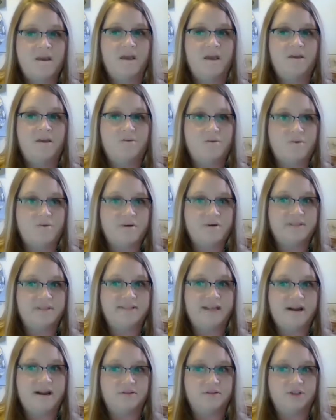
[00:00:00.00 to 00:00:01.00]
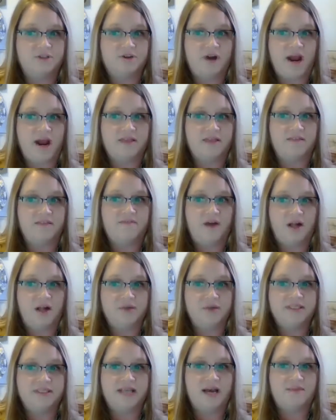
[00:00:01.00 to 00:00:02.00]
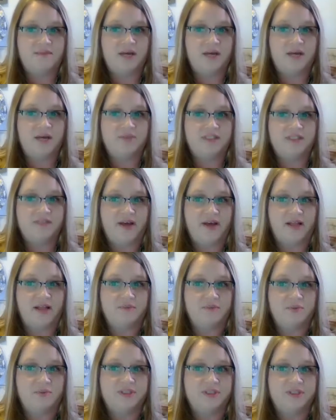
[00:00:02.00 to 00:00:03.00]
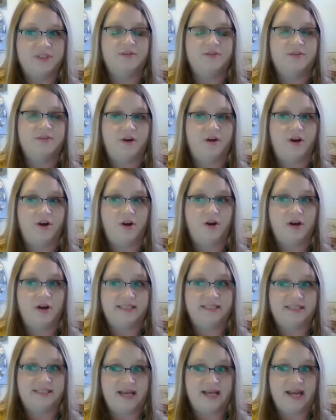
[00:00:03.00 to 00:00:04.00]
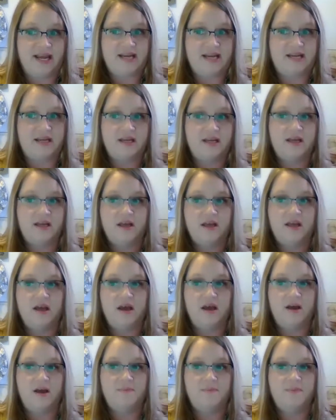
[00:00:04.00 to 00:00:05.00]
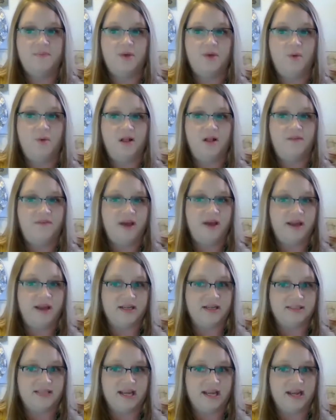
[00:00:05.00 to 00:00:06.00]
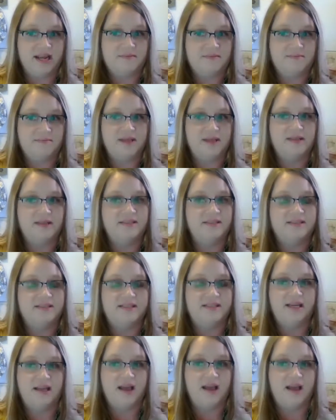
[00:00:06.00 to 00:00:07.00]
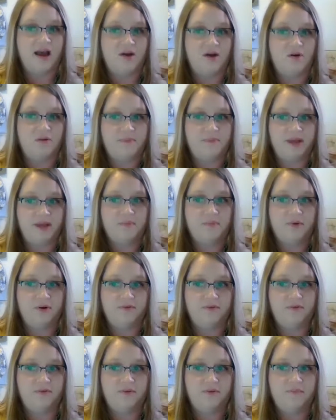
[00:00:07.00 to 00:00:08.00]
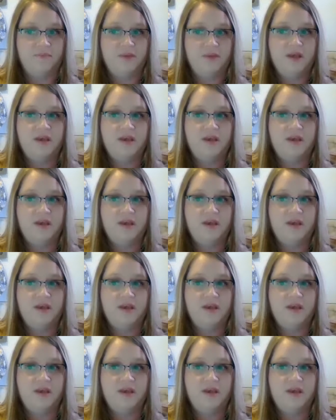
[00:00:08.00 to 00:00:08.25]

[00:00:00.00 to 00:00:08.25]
In order to stay on track, the following timeline was developed, which shows our current state, the qualifying exam, and then seeking IRB approval.